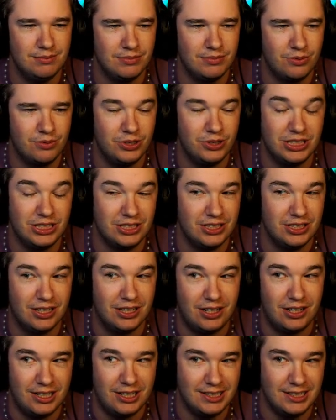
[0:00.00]
which could
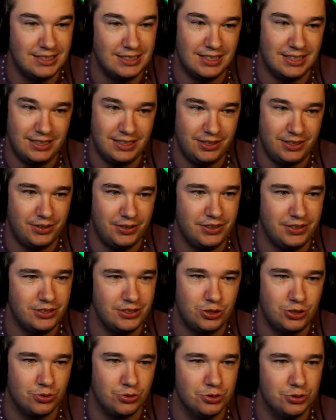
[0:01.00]
honestly
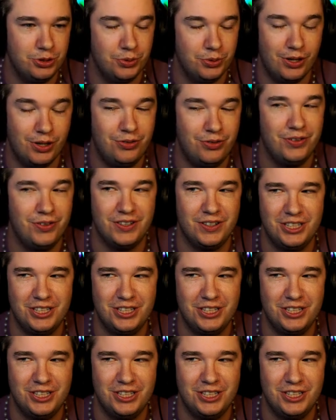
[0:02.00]
screw you over.